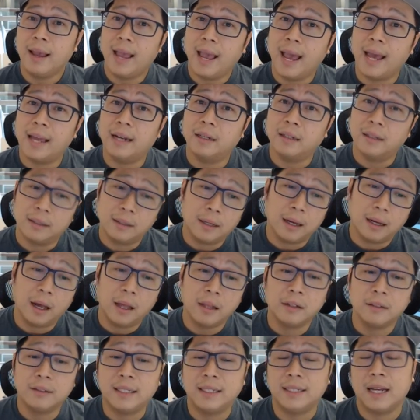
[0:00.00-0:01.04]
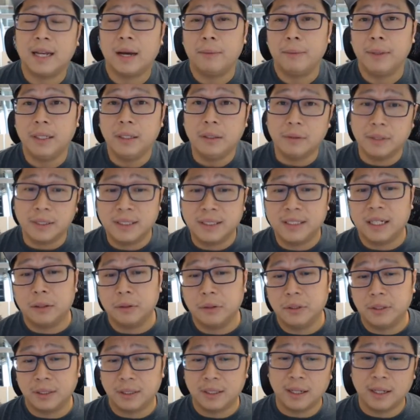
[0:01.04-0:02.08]
And the other thing that we do is sell
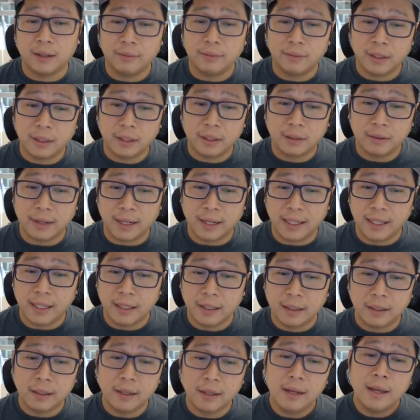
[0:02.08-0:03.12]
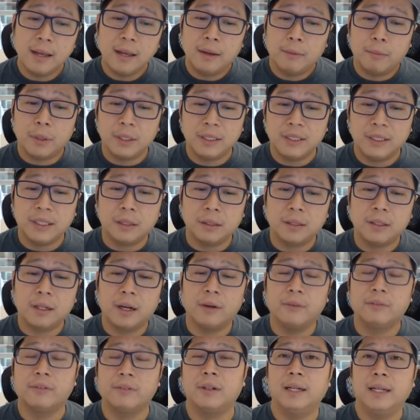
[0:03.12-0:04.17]
to cover right here. What sell to
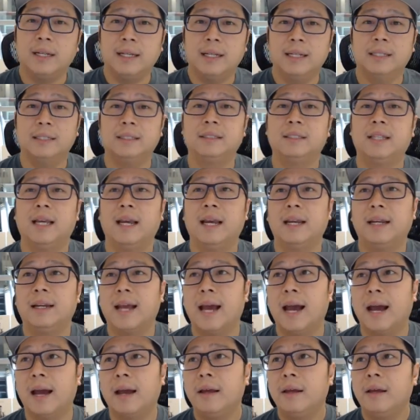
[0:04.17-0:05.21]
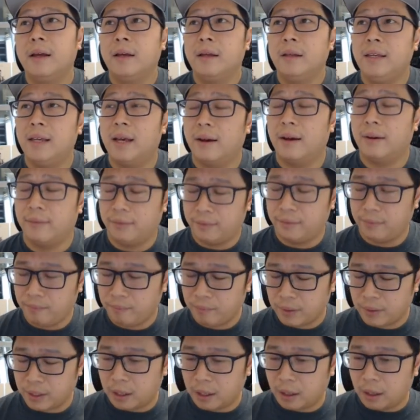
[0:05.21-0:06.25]
cover is saying that you have
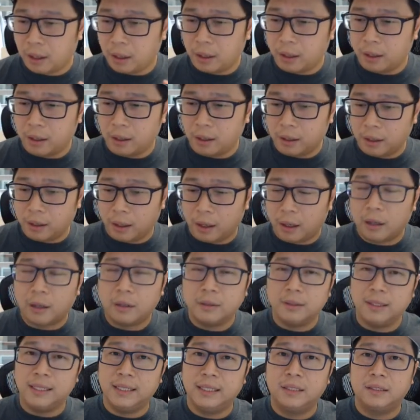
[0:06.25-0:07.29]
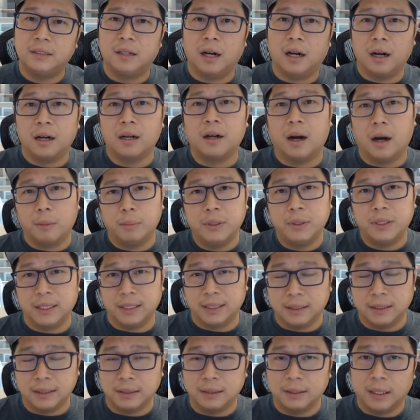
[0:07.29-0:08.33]
all these stock
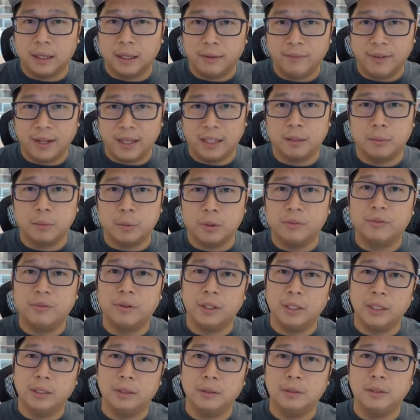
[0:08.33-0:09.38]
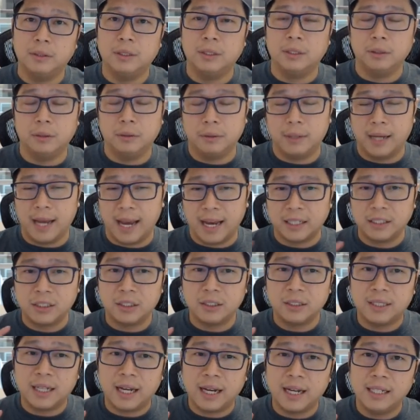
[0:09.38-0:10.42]
options available for you to
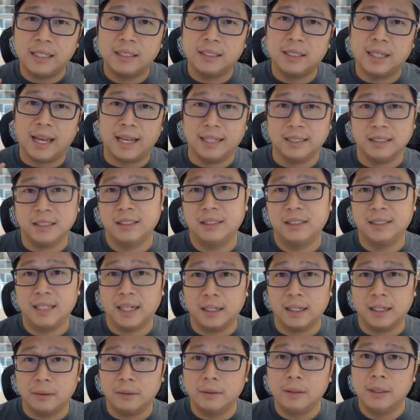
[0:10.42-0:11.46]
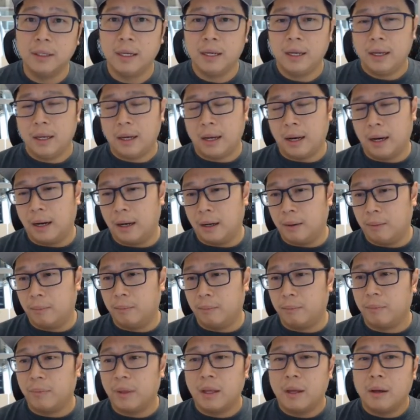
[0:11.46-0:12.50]
exercise and sell.
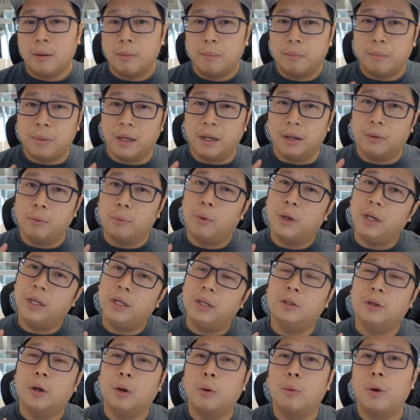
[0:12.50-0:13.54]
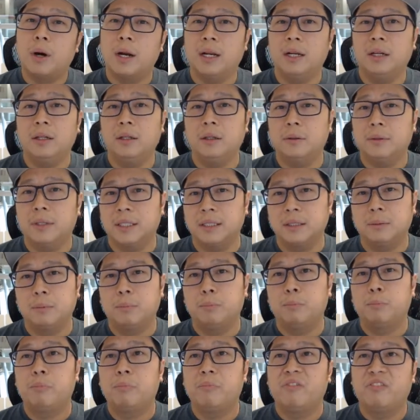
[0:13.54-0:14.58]
But what you don't want to do is
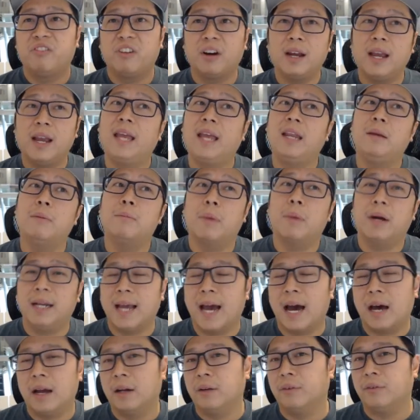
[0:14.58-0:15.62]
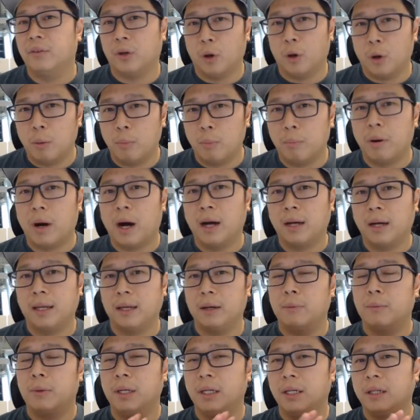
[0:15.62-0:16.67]
front any money out of your own
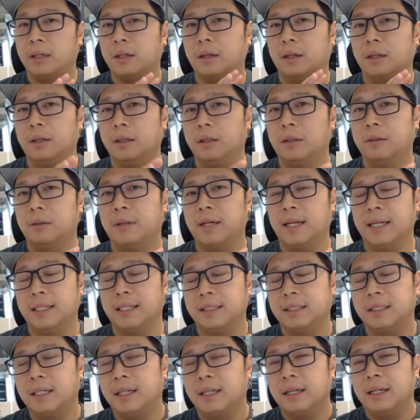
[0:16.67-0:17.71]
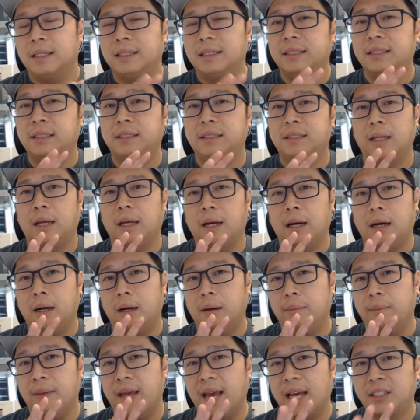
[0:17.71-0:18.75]
pocket. What you're going to do is
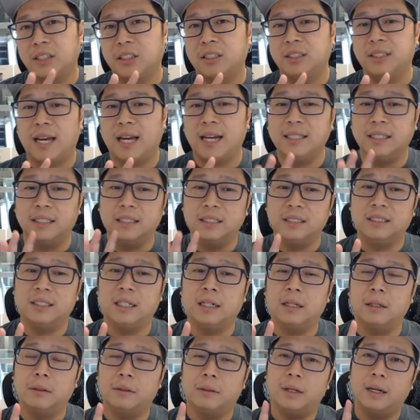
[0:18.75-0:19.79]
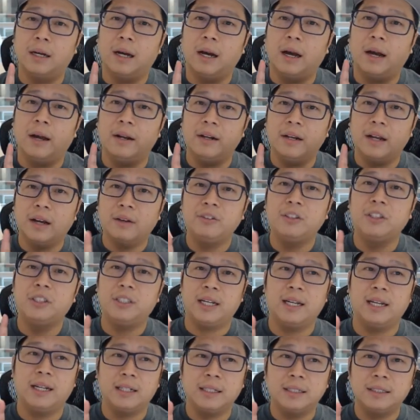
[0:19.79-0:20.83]
exercise and sell enough
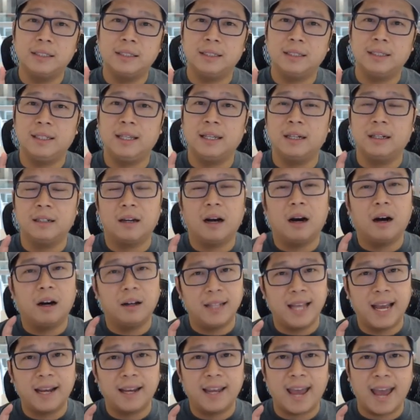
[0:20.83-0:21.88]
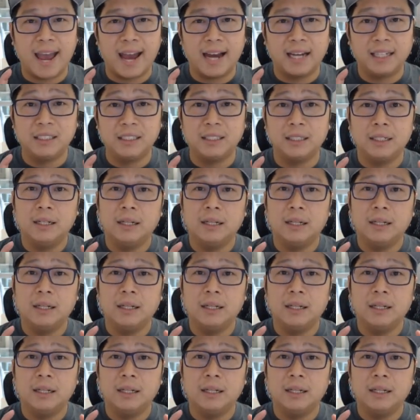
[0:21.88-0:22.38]
shares, get all that cash